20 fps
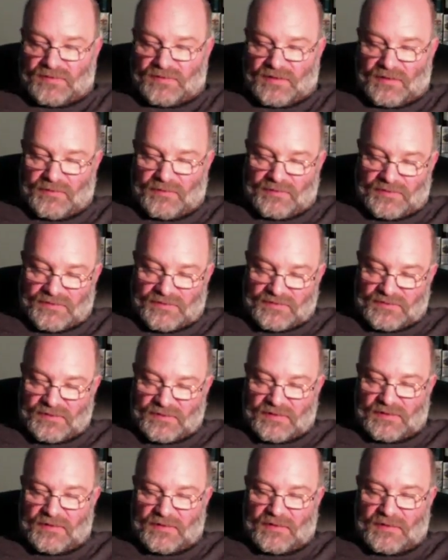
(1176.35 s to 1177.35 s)
They were just
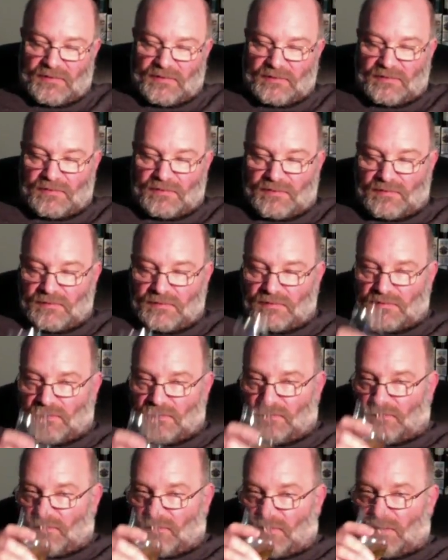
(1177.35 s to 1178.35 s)
the
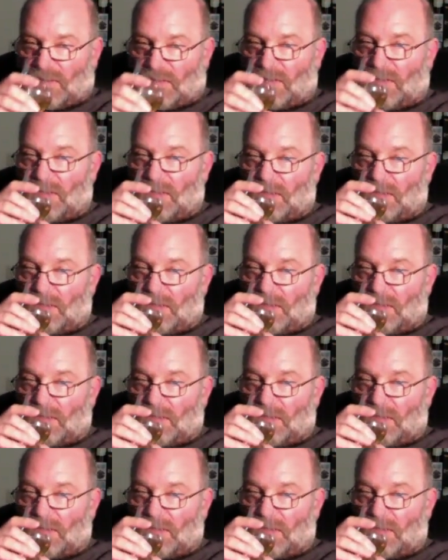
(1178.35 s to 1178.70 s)
Lafroig.